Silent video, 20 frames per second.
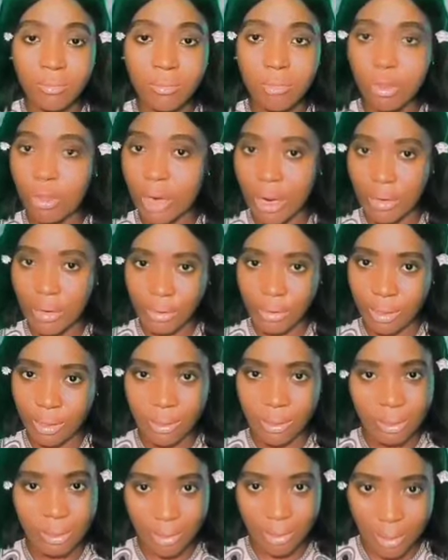you can use
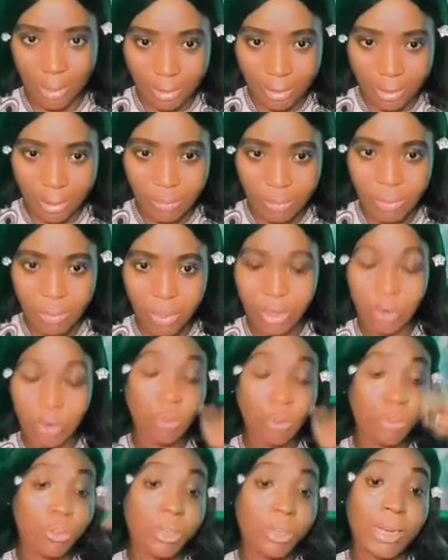that as an example. In a
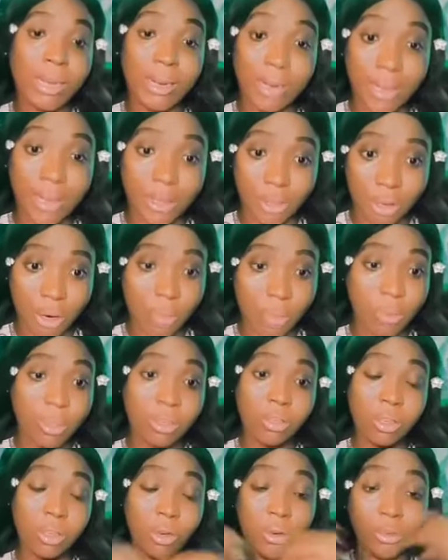country like Nigeria, which
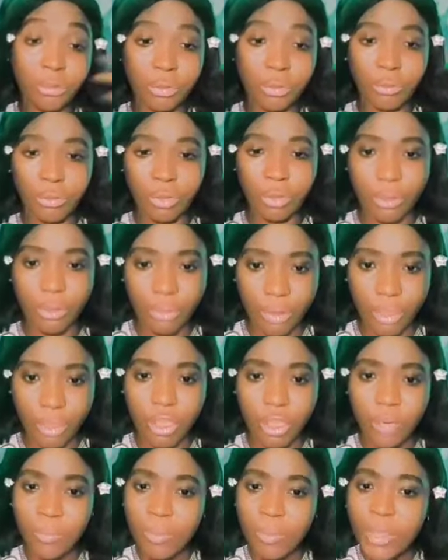is a country for the
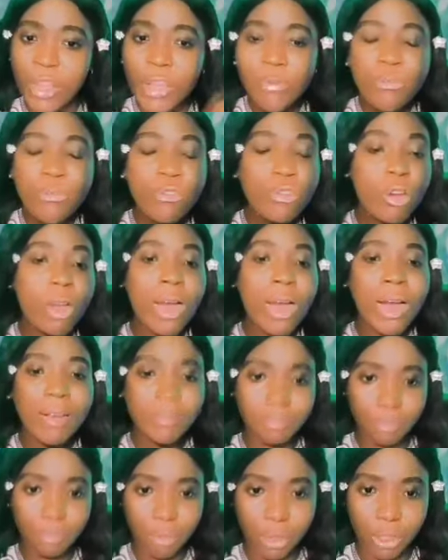rich, if you don't
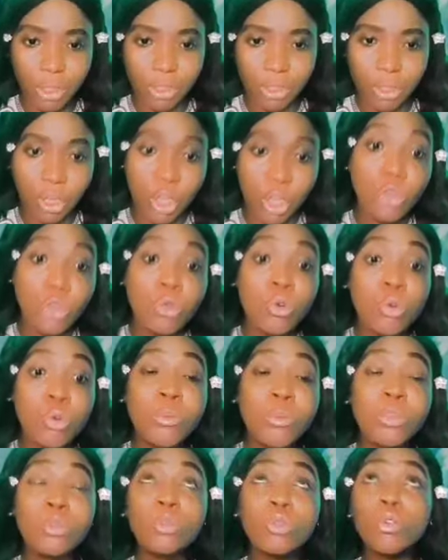have money, you will
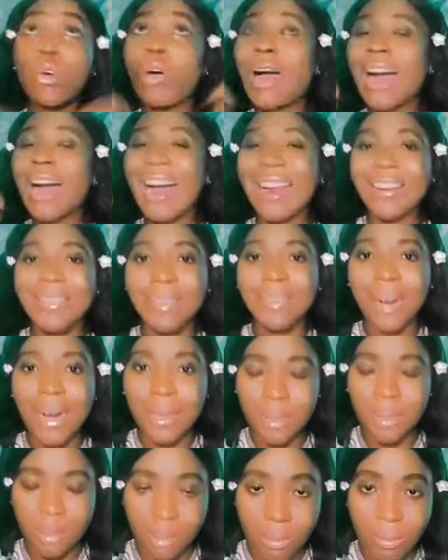be so
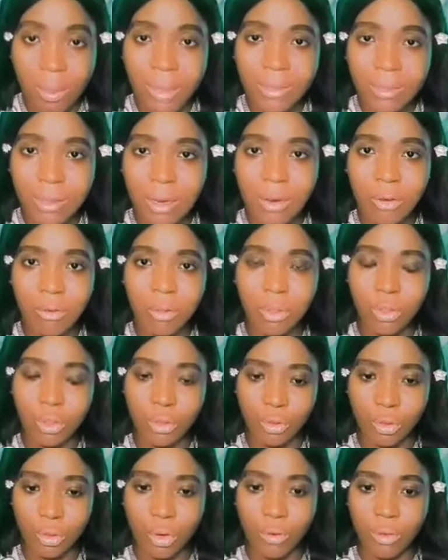harassed by security
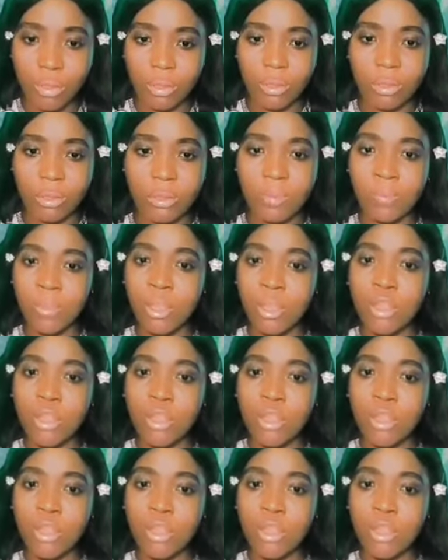authorities.